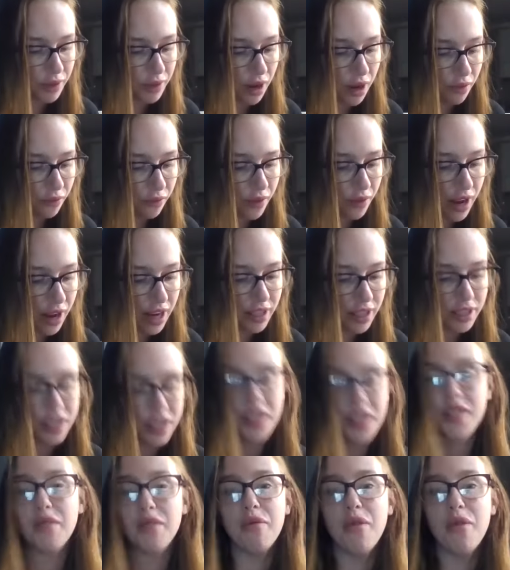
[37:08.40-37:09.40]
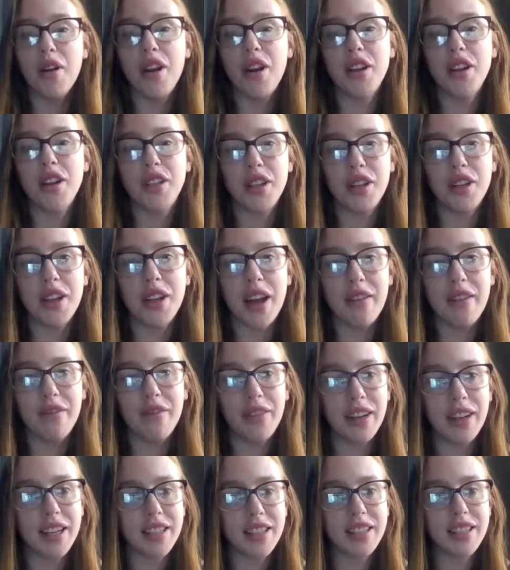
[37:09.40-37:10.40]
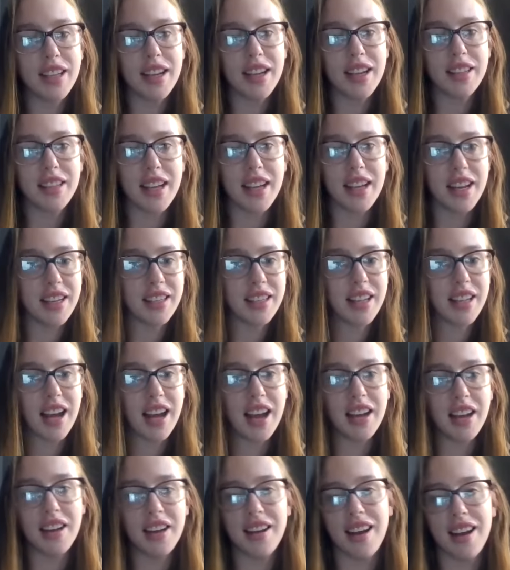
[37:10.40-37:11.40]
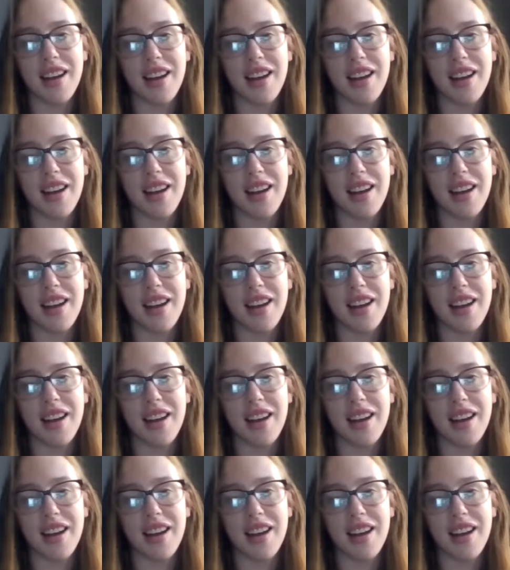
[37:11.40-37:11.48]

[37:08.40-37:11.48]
our flesh doesn't want to do them things, does it? It's like, no.